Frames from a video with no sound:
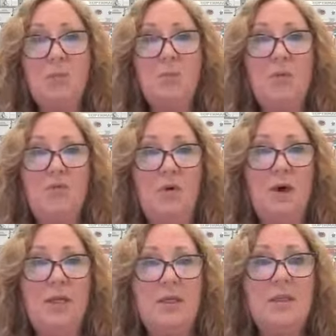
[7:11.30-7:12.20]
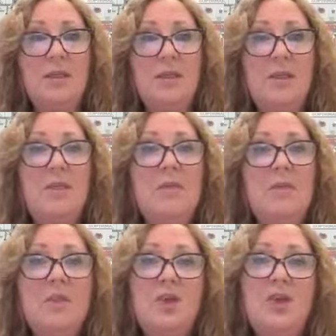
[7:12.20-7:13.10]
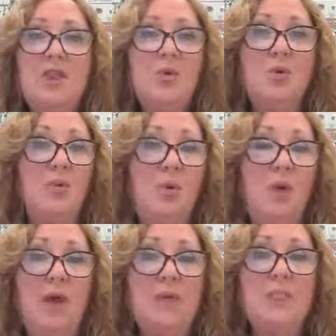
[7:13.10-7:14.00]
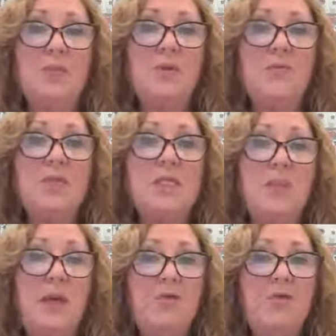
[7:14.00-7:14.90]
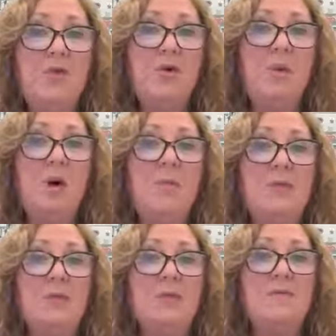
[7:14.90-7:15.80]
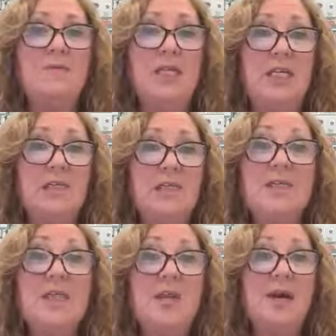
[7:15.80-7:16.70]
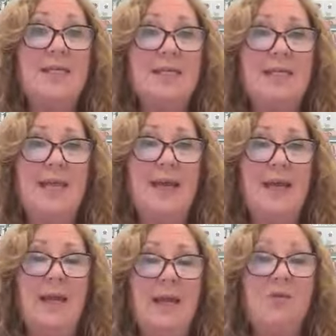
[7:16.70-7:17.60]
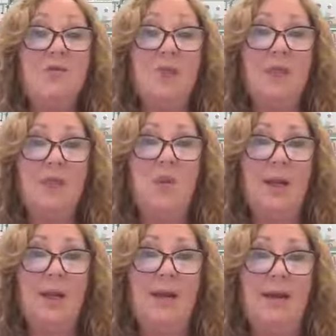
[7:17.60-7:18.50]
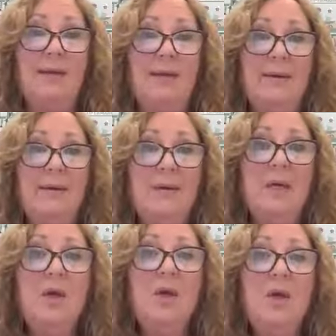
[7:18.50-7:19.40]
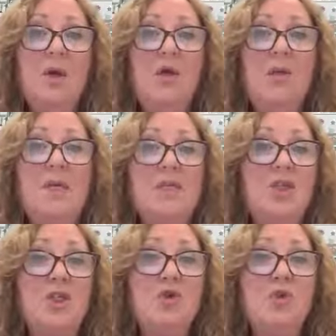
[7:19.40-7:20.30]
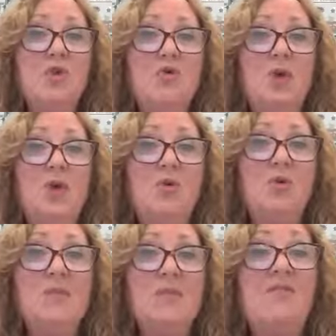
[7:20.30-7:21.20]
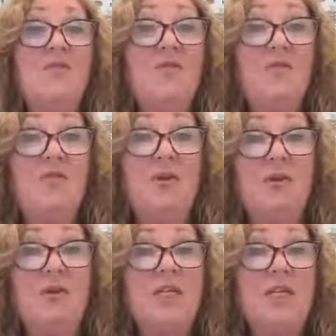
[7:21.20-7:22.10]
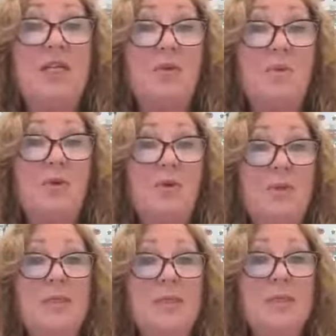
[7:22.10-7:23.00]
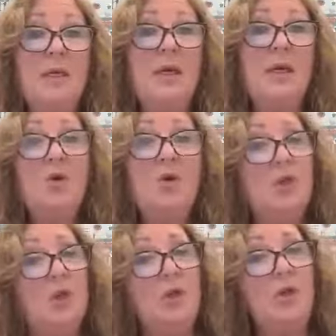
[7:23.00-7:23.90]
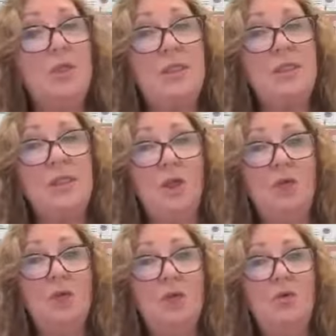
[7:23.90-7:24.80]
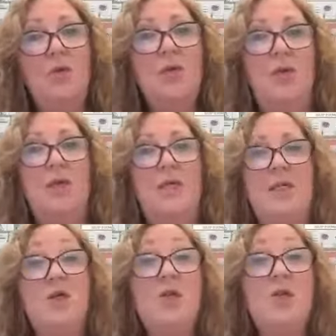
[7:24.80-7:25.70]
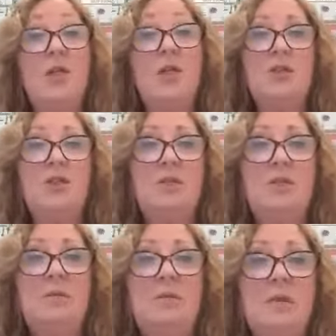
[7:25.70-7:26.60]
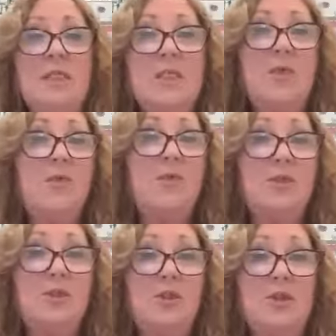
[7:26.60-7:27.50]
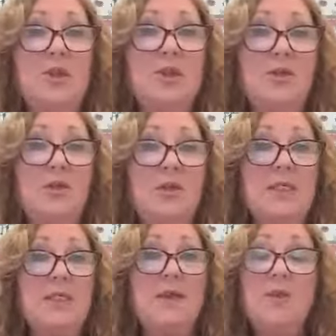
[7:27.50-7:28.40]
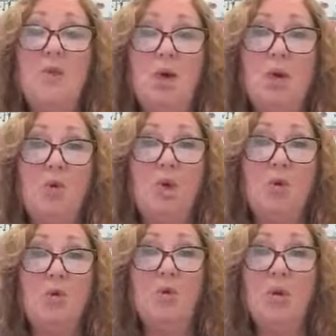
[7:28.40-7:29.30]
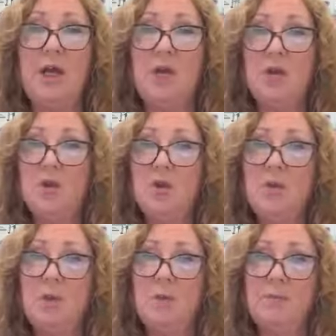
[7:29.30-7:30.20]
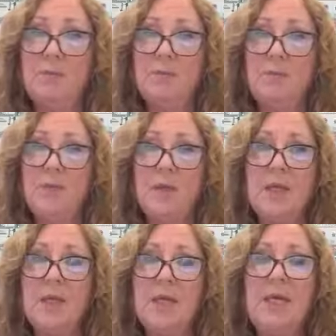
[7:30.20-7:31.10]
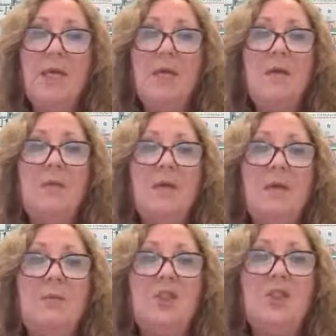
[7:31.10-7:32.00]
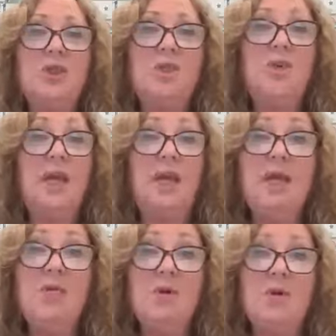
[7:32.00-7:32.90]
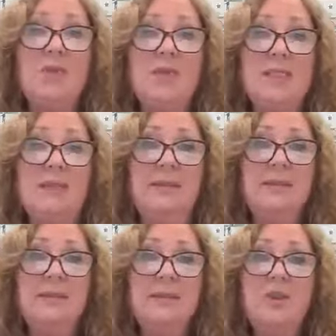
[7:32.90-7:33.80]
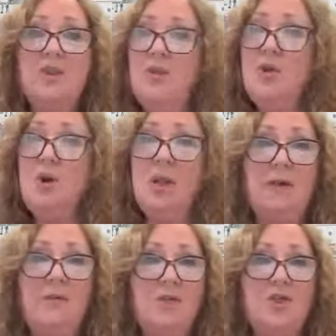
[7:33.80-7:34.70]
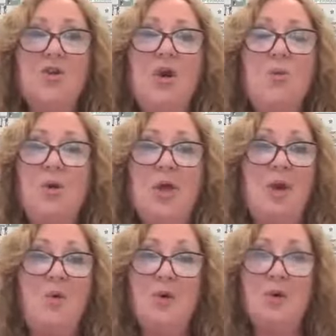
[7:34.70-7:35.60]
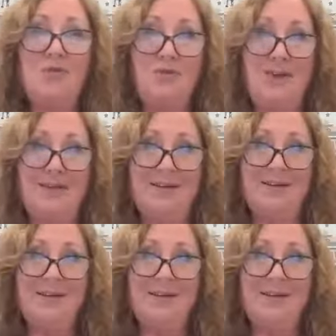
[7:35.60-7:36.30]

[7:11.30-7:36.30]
and provided demonstrates your compliance with the respective requirements of sections 9CA and 41A. You must ensure your records are fit for their intended purpose, which includes disclosure on request to the Commission, Dispute Resolution Service, the borrower or guarantor. The Commission or any requester should not have to try and work out what you've done.